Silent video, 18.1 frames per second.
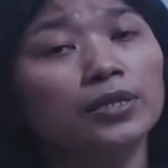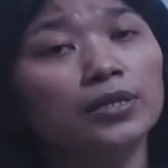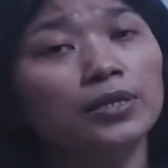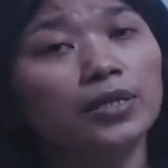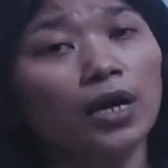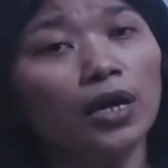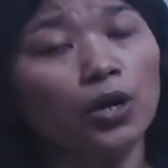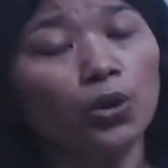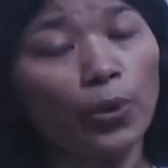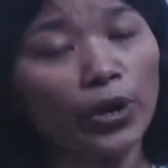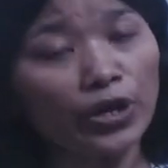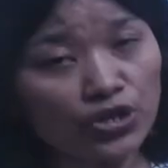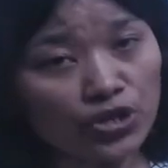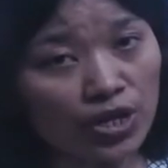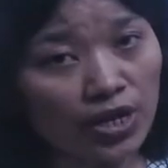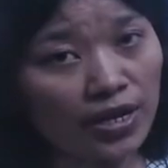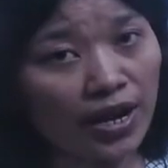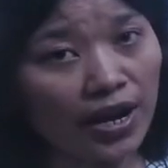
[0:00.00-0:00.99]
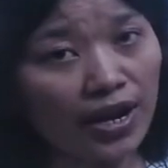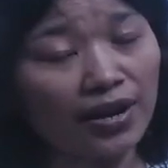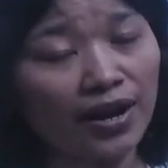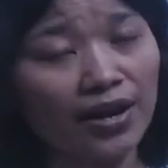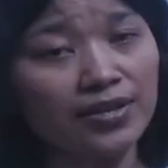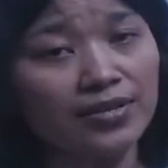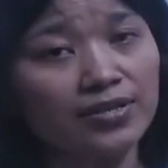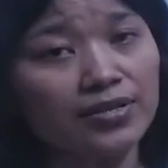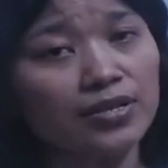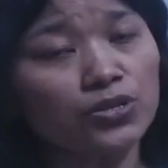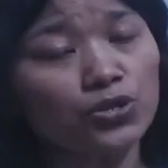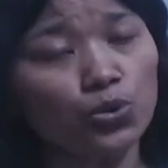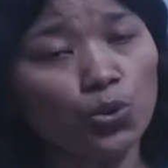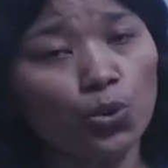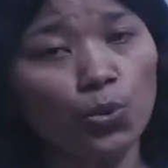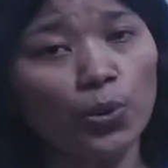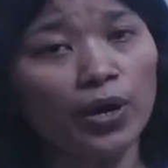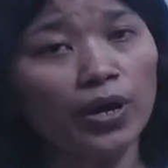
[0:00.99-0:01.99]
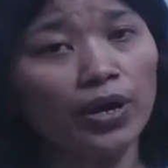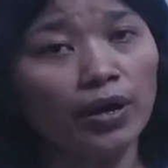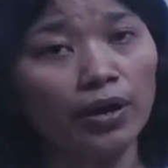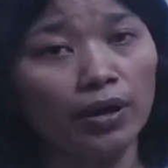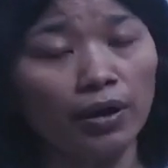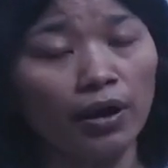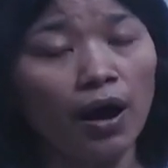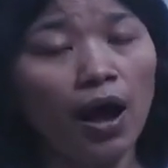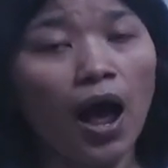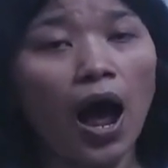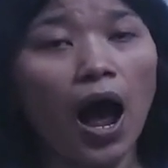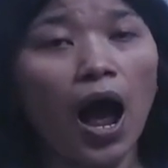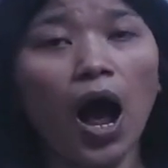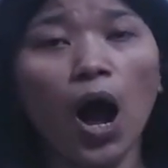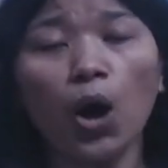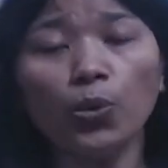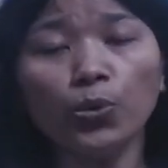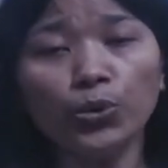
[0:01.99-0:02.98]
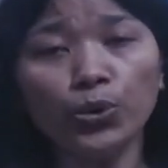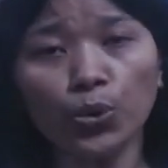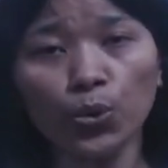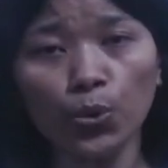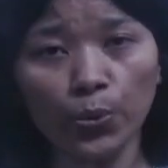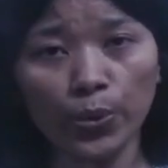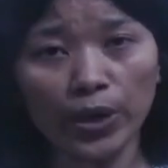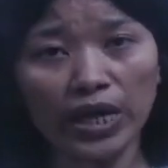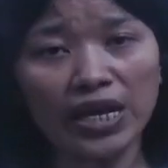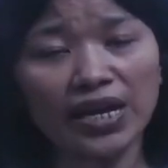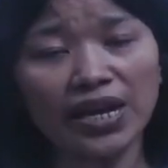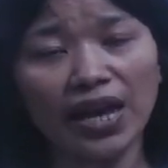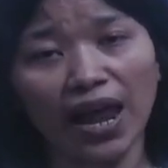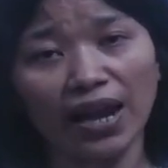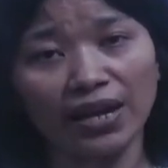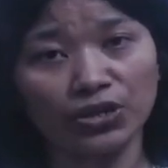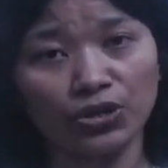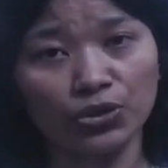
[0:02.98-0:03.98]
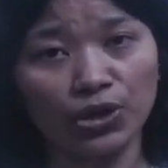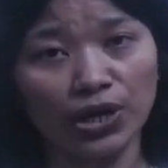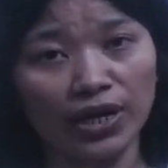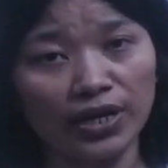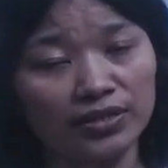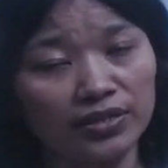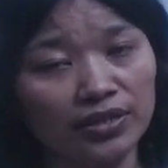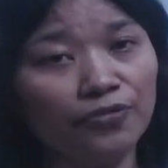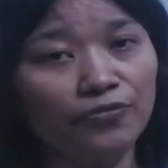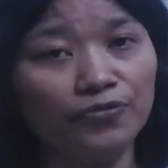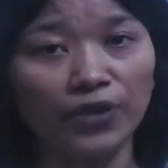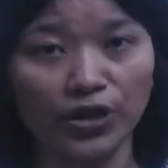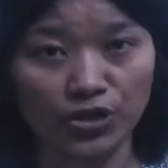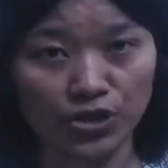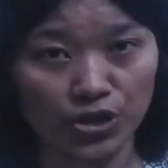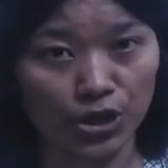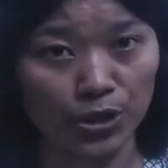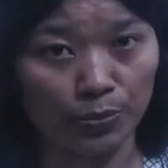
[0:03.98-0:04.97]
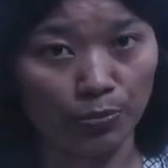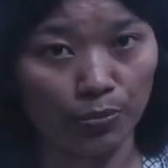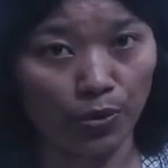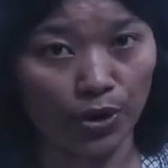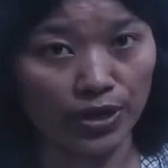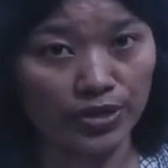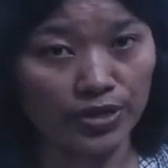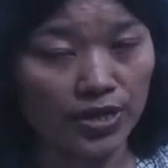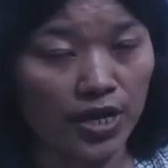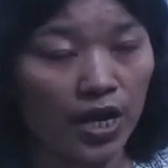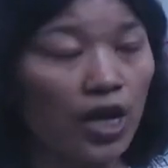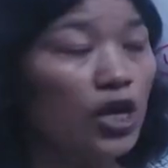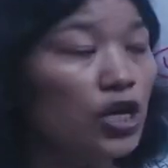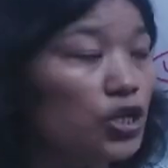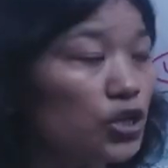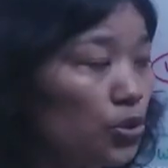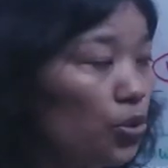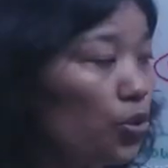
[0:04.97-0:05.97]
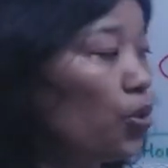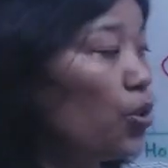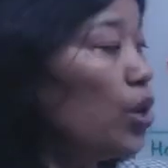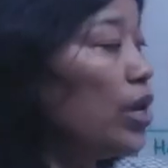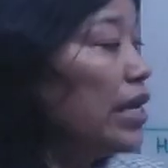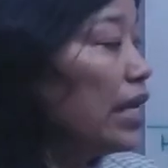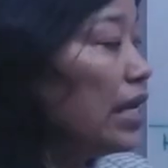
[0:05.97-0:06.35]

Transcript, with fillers: The question arises over here, how do we calculate the function points? So